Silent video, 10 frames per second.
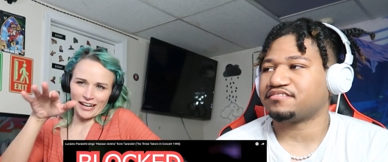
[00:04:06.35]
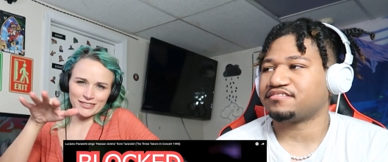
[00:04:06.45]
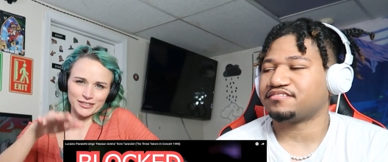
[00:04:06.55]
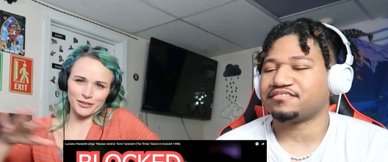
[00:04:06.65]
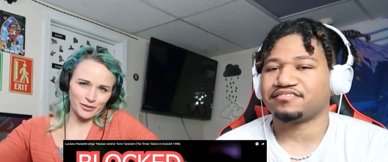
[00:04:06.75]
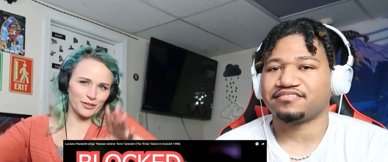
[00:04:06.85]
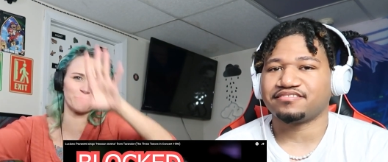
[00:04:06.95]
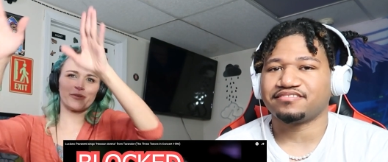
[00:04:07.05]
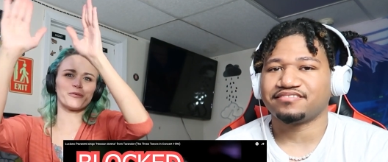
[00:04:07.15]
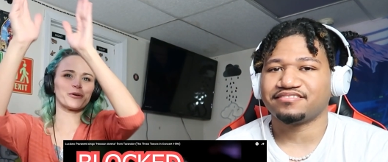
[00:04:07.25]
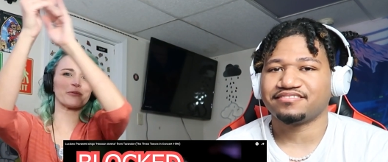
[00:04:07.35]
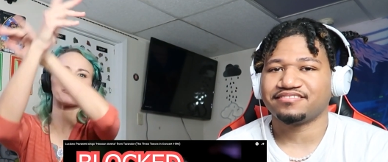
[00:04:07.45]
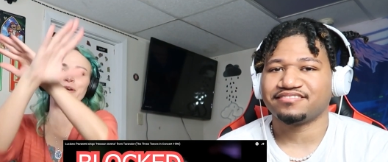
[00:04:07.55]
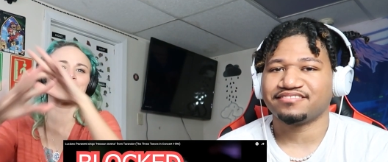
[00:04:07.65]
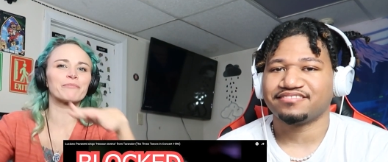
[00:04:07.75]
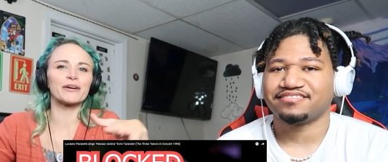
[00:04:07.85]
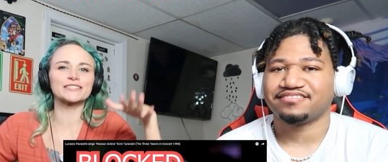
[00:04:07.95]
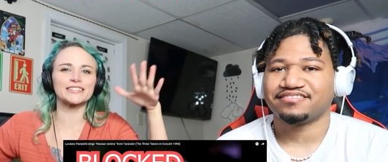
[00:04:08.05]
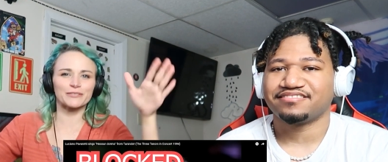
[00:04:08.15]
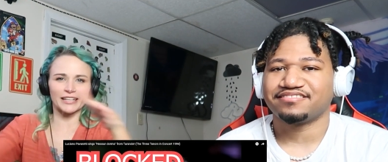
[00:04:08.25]
Speaker 1: actually, you, or were you the
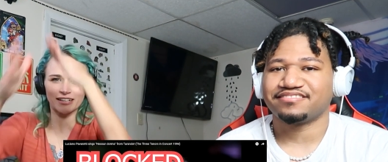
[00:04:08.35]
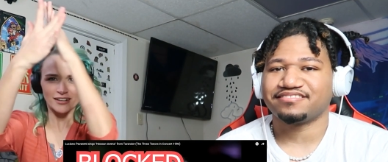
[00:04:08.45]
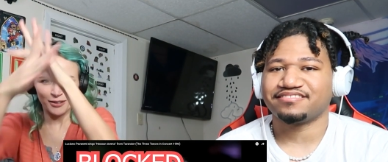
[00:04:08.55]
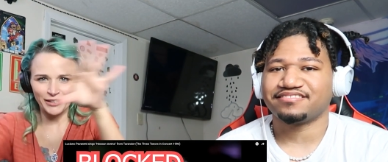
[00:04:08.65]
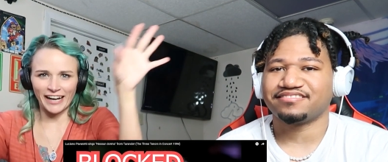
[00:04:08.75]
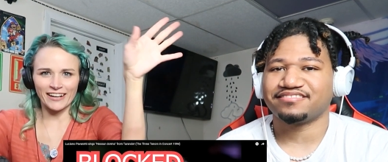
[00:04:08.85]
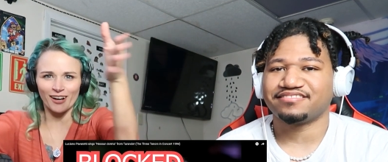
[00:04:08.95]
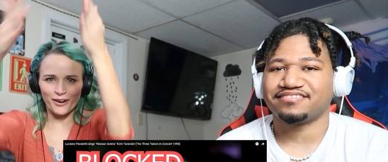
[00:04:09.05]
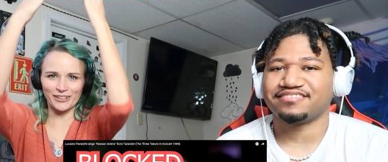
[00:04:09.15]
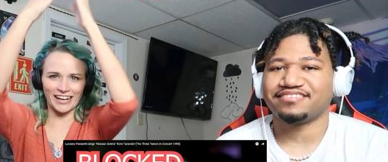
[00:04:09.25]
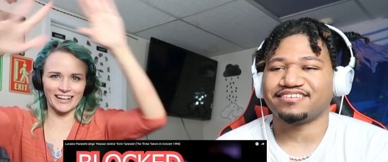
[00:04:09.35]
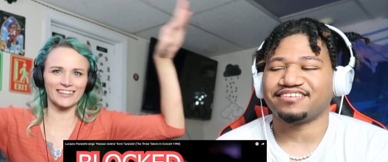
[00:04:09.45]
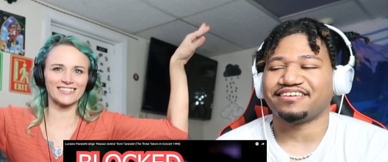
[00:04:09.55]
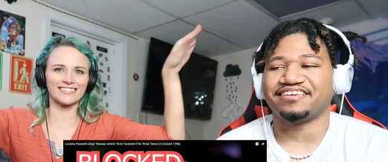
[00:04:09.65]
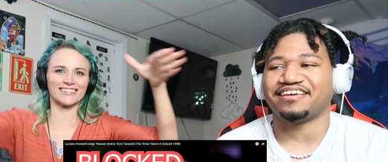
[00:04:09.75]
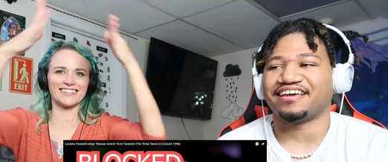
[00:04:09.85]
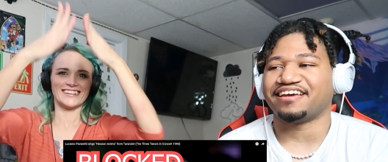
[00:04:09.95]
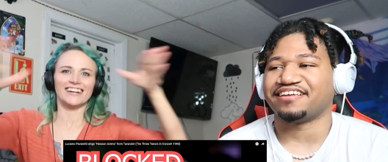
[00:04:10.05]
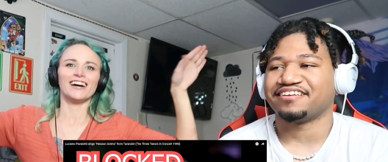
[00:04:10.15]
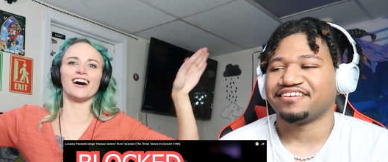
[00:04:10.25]
person you were like, okay, okay, uh,
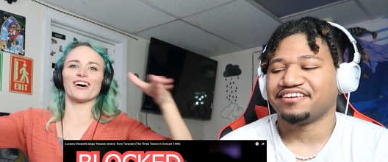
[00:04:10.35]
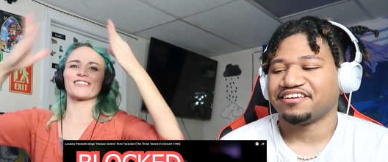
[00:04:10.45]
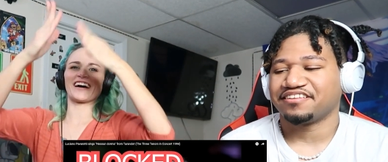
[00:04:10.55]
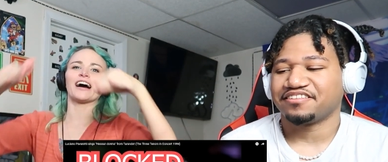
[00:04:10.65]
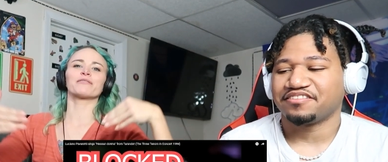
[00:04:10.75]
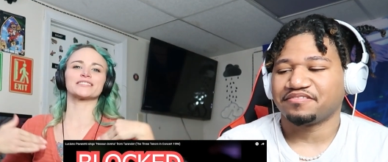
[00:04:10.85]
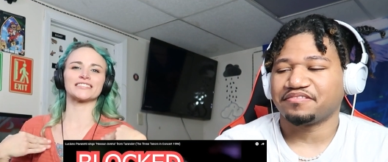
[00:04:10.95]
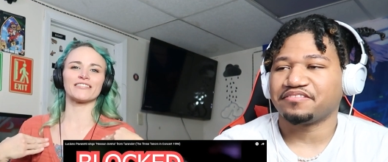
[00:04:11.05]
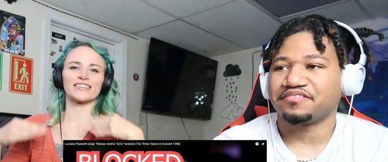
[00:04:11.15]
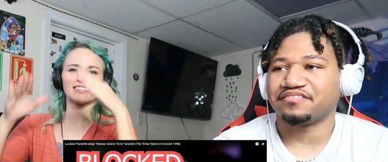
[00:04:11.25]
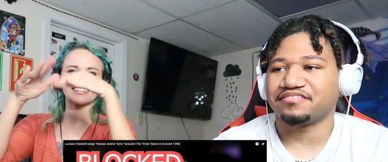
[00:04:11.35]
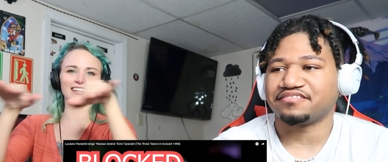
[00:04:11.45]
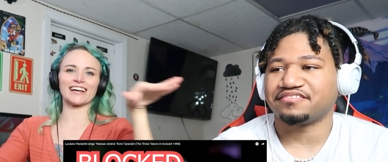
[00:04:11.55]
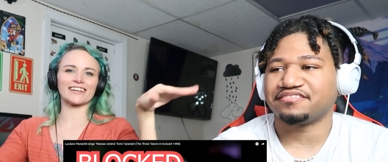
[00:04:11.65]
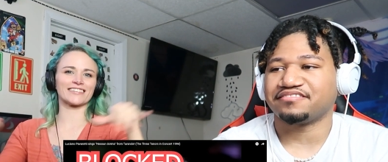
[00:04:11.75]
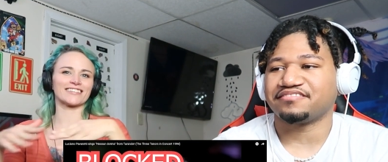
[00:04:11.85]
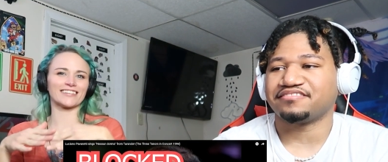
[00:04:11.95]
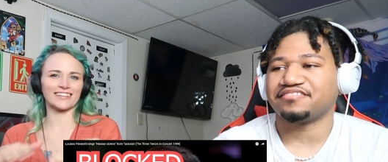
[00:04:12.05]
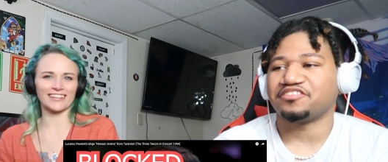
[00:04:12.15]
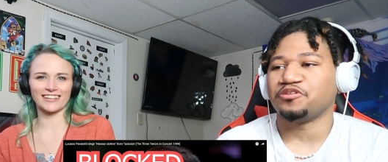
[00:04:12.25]
yeah. All right, I was definitely like.
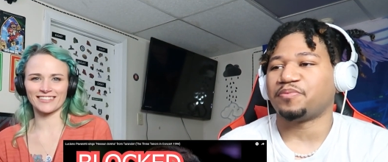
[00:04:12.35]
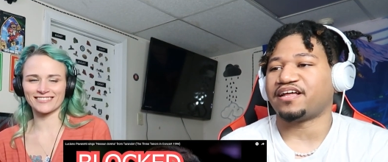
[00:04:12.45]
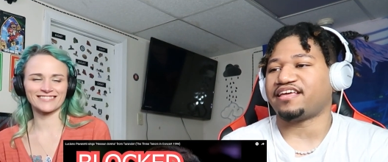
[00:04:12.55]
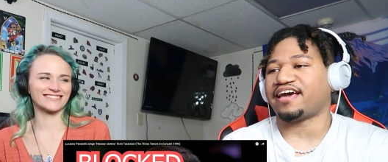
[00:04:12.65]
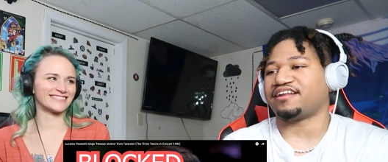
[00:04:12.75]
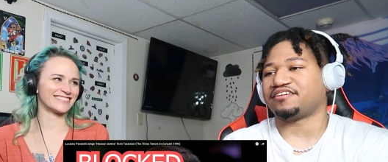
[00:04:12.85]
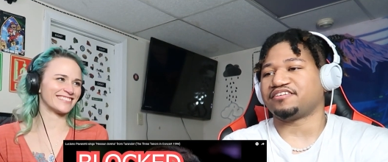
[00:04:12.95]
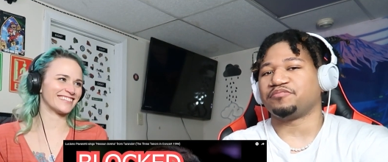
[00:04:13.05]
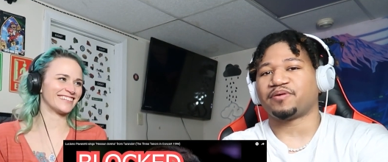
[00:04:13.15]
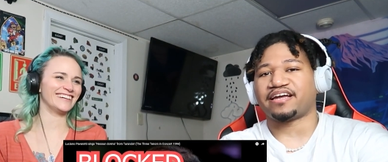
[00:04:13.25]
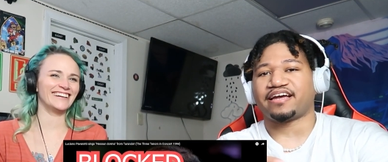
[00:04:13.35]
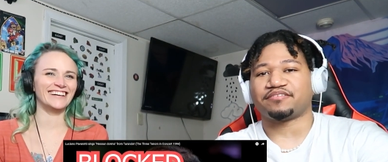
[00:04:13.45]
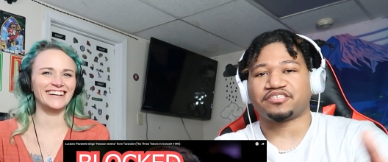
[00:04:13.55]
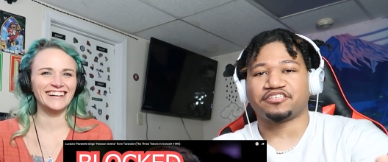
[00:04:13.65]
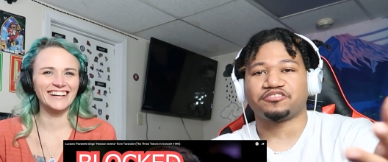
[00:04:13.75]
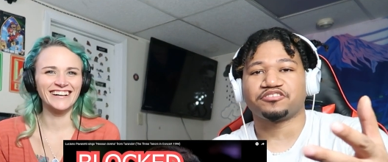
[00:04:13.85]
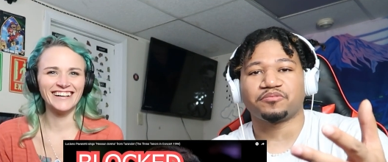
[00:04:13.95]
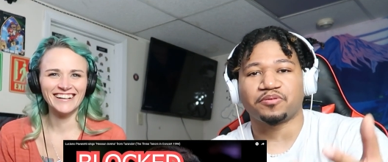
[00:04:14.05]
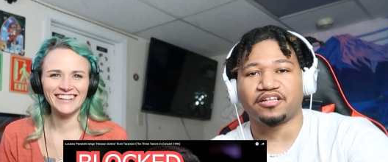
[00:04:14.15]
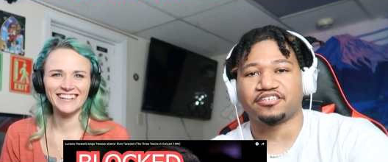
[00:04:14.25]
Speaker 2: You probably had a, you probably have sisters
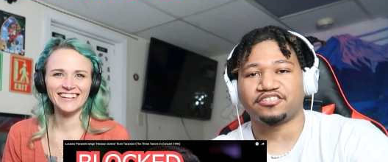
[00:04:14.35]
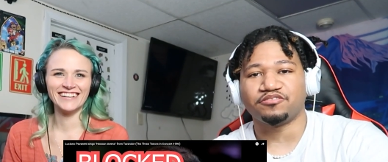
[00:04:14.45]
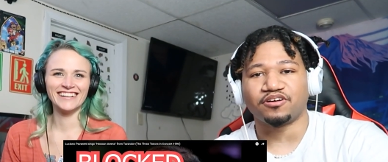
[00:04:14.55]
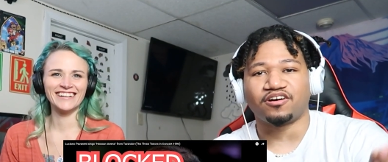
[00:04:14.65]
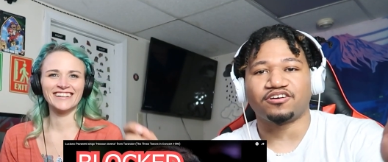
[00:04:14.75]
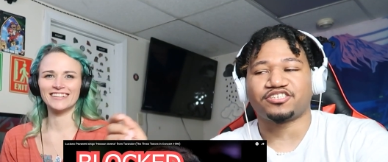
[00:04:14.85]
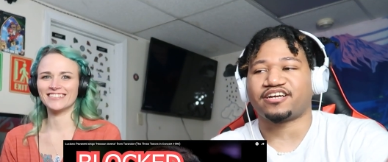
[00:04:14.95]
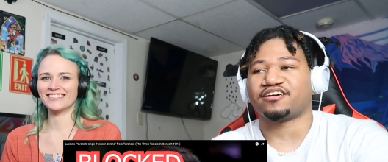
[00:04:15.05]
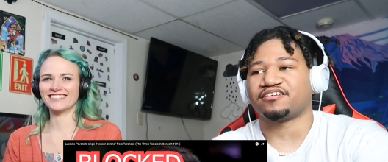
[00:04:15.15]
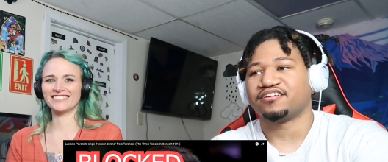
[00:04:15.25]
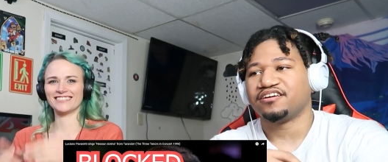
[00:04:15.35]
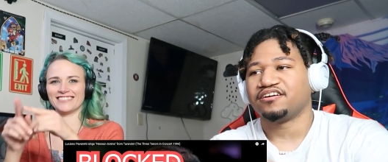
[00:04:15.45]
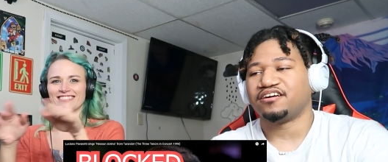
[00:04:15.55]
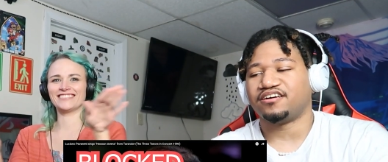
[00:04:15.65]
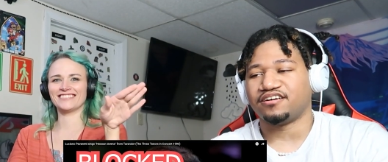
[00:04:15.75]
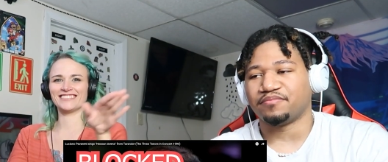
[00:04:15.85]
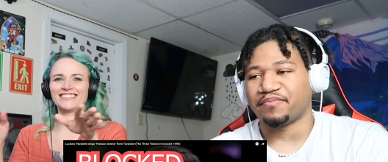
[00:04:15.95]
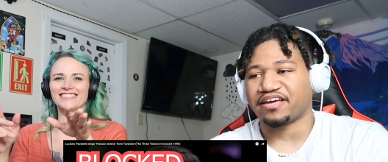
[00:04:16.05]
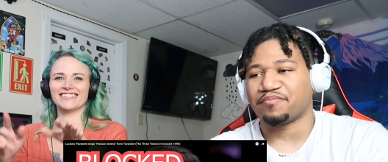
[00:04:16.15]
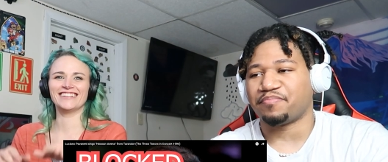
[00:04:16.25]
or brothers. You all try to uh,
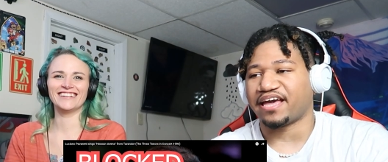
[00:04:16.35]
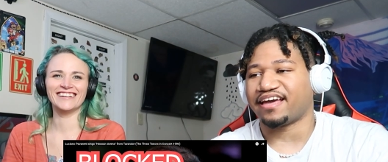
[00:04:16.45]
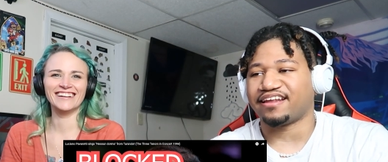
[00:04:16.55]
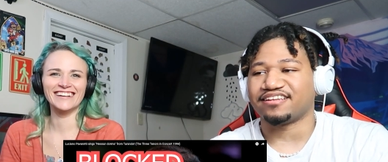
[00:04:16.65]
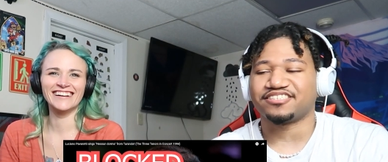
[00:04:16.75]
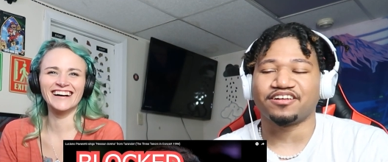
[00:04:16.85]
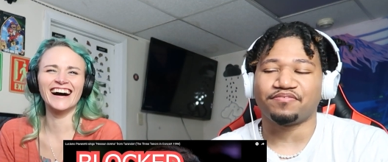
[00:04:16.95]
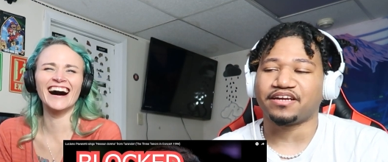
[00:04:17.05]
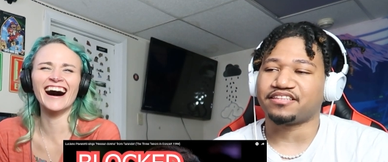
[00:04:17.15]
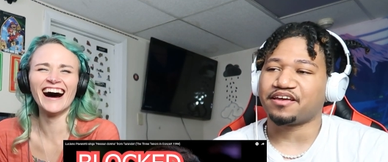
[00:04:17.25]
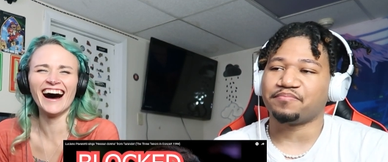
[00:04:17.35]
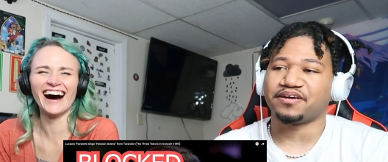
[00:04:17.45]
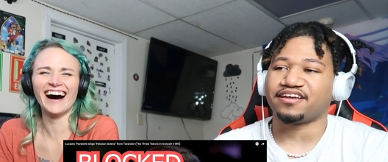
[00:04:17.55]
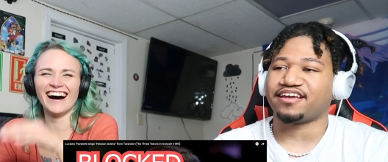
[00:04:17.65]
make a band and stuff like that. But